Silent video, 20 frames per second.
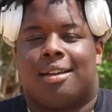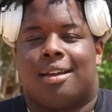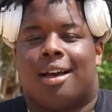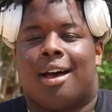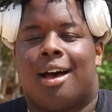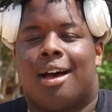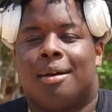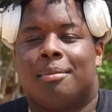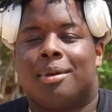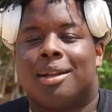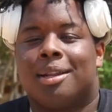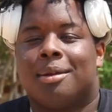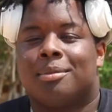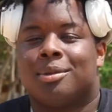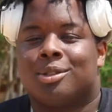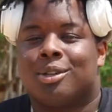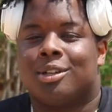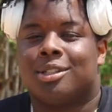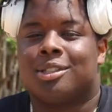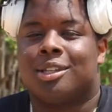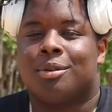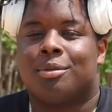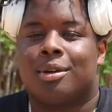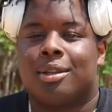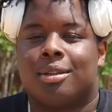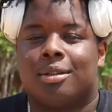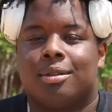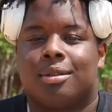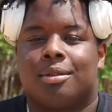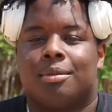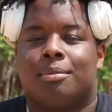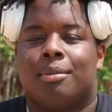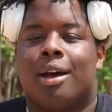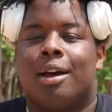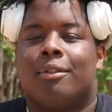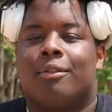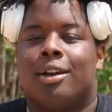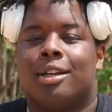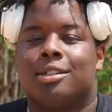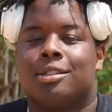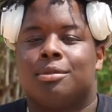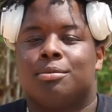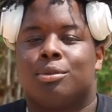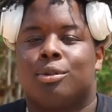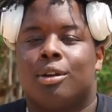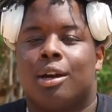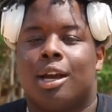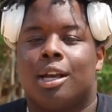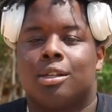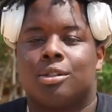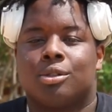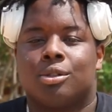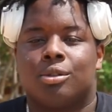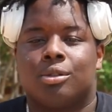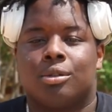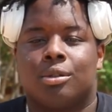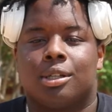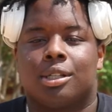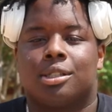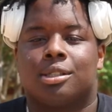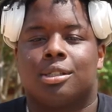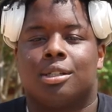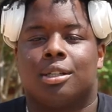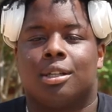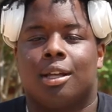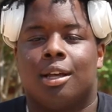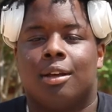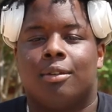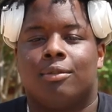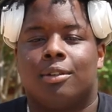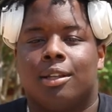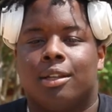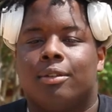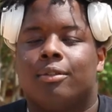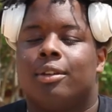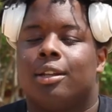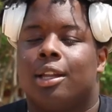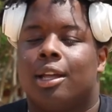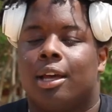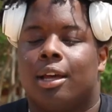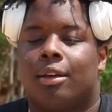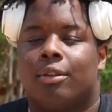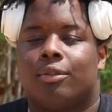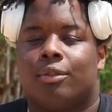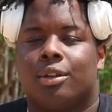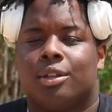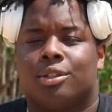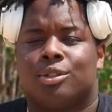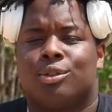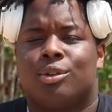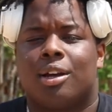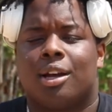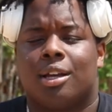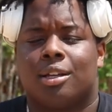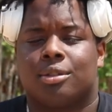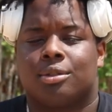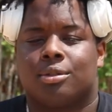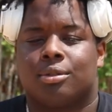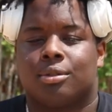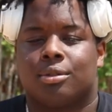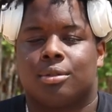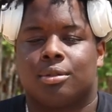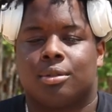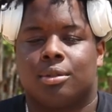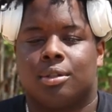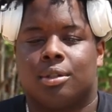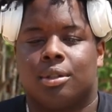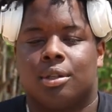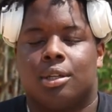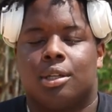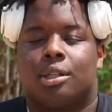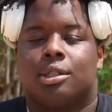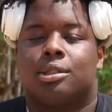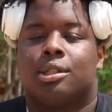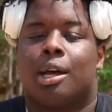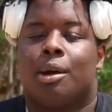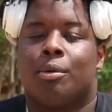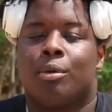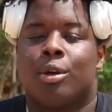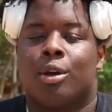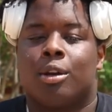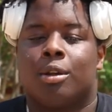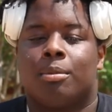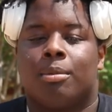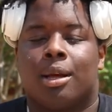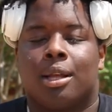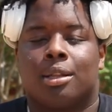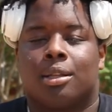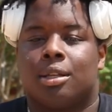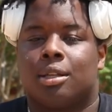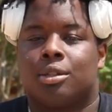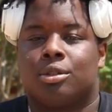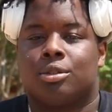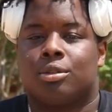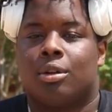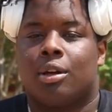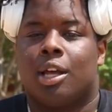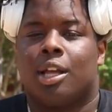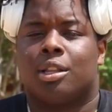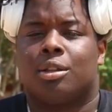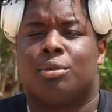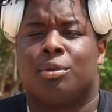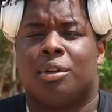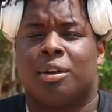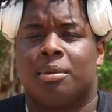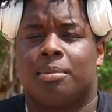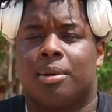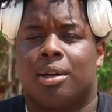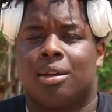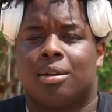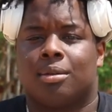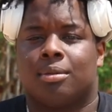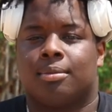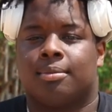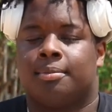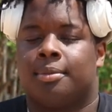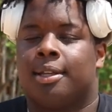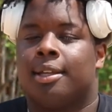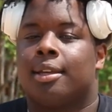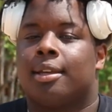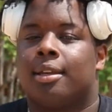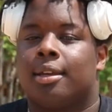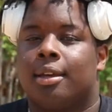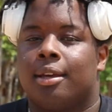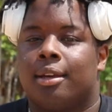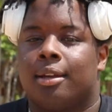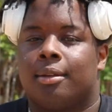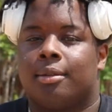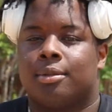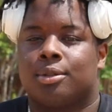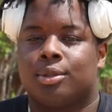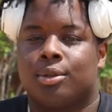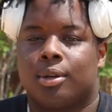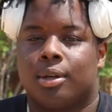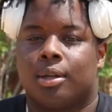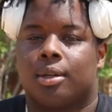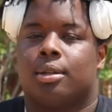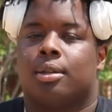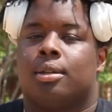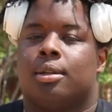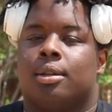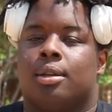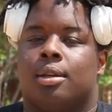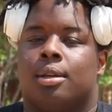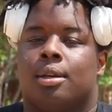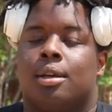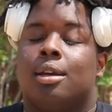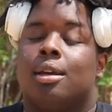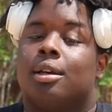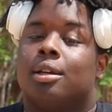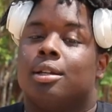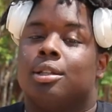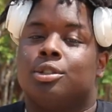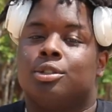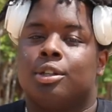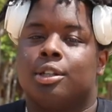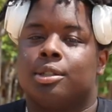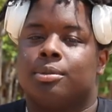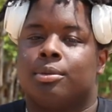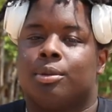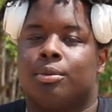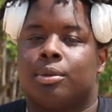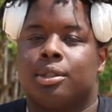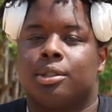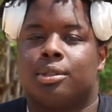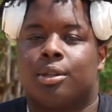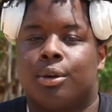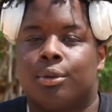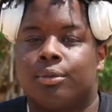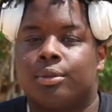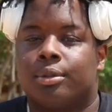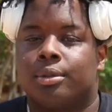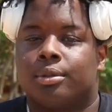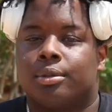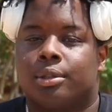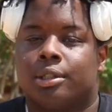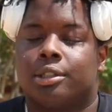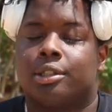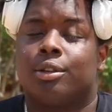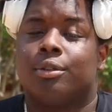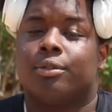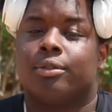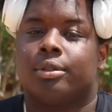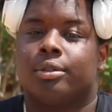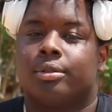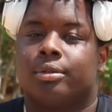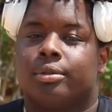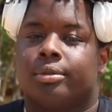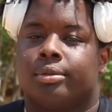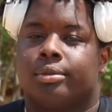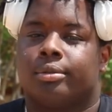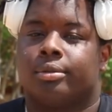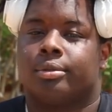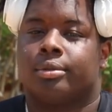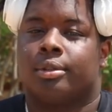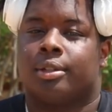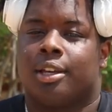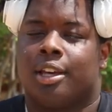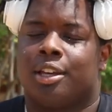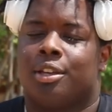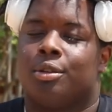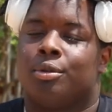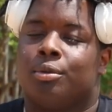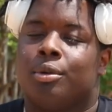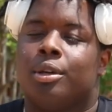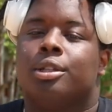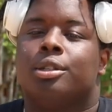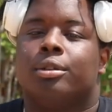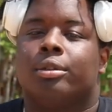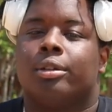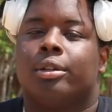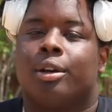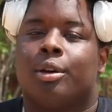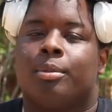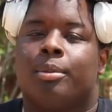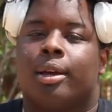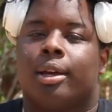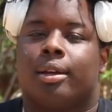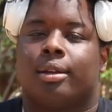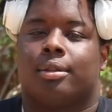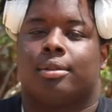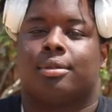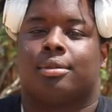Hi, my name is RJ Weather. My advice to Brewer High School is to love, live, and laugh. Enjoy high school. Stop worrying about things you don't have to worry about. Be a kid and enjoy it. Because trust me, when it's over, it's over. And you wish you can go back.